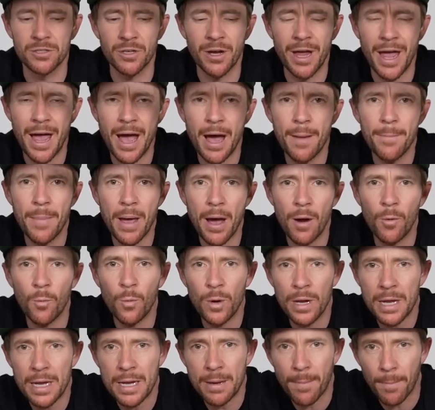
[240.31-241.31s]
So how about
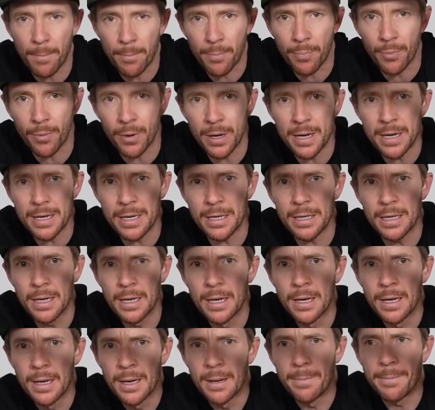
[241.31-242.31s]
we bring
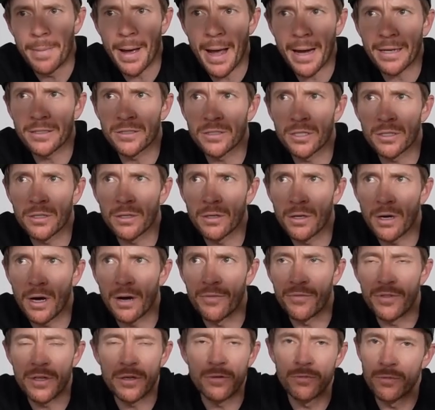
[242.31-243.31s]
back to
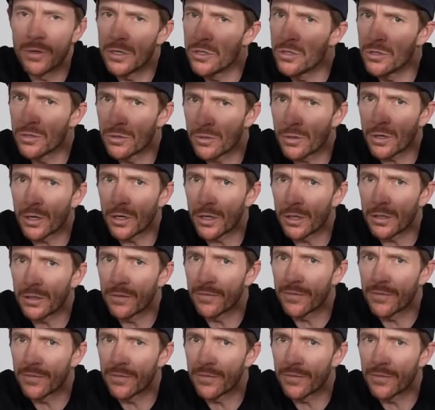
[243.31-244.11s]
life the original goal